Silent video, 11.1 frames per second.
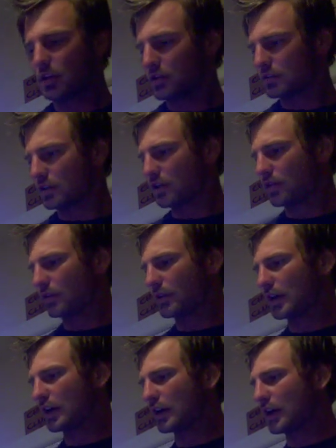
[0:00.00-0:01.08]
So
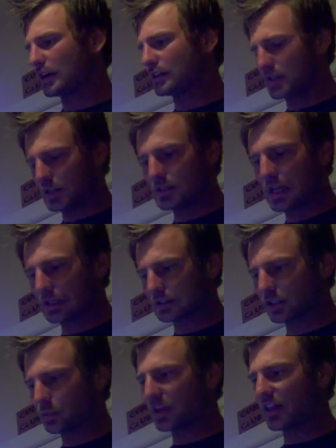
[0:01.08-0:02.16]
uh, I just need to take a
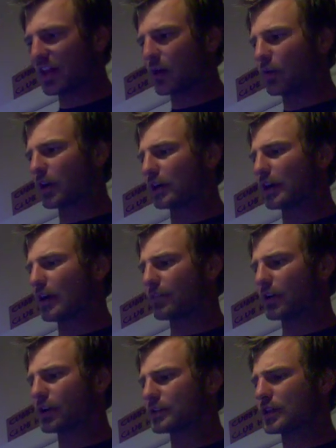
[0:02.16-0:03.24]
little bit of that water out
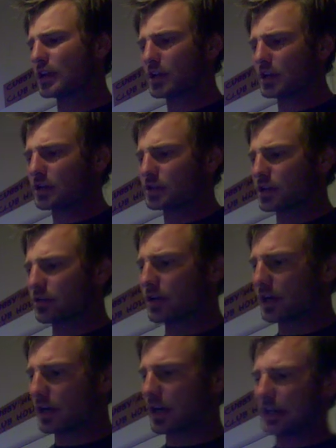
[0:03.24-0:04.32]
first so
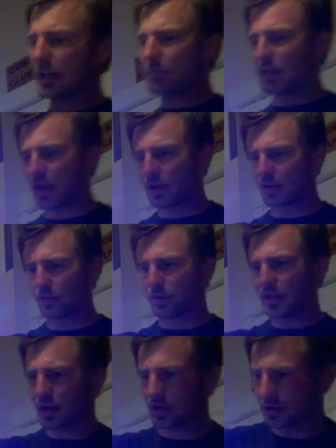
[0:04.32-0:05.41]
uh, I can get my hand all the way
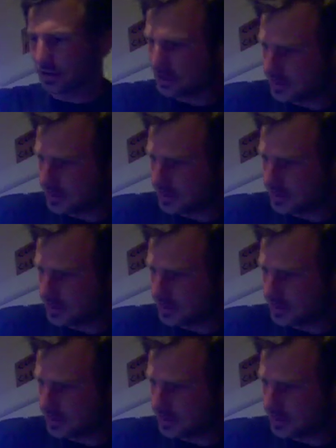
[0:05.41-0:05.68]
down in there.